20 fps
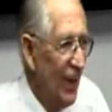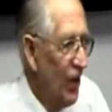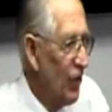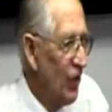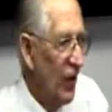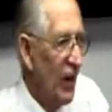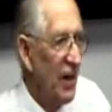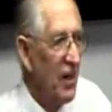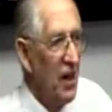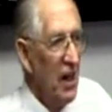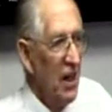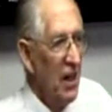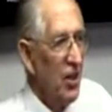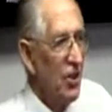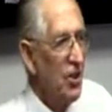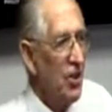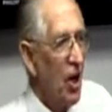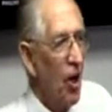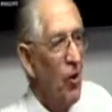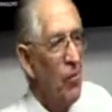Well,
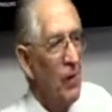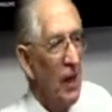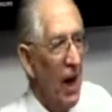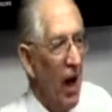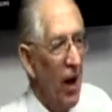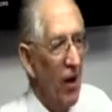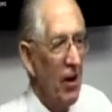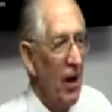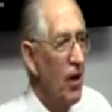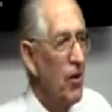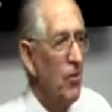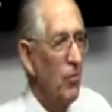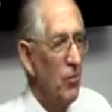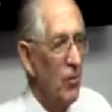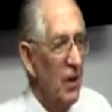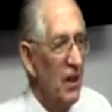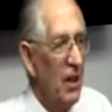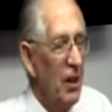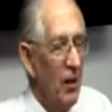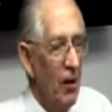show me,
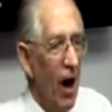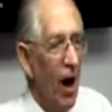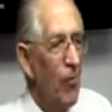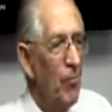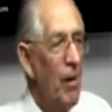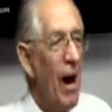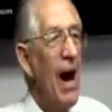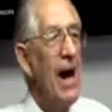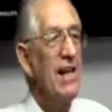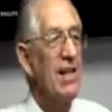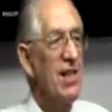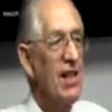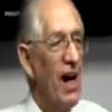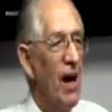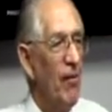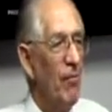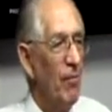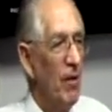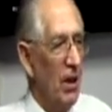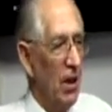I'll buy
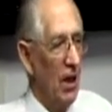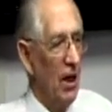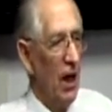some.